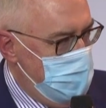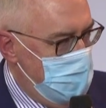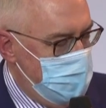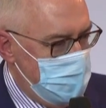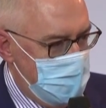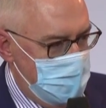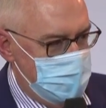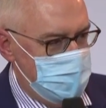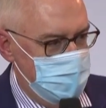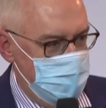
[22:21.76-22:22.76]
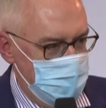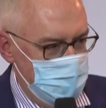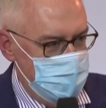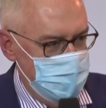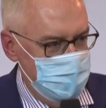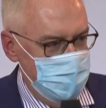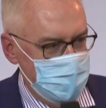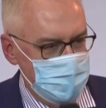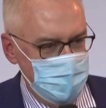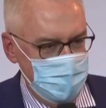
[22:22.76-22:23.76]
have a cancer, you go to your
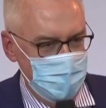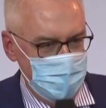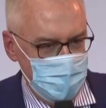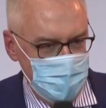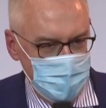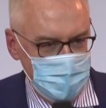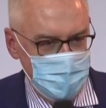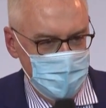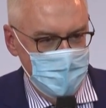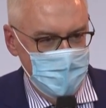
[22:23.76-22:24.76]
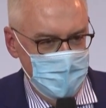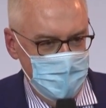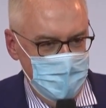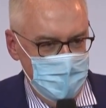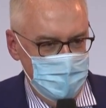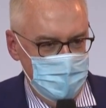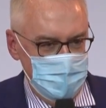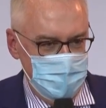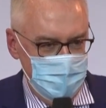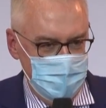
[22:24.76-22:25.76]
doctor, you're cured,
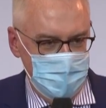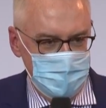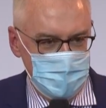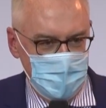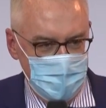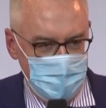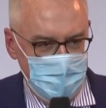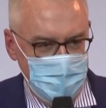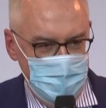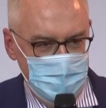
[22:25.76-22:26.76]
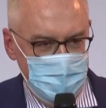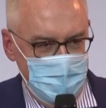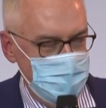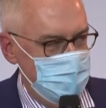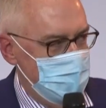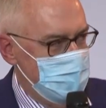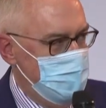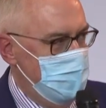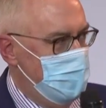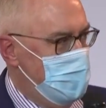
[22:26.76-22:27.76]
but you don't have a job and you don't have the
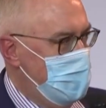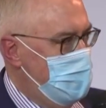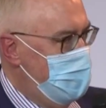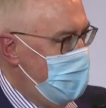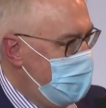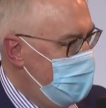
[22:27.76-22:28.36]
possibility to get a bank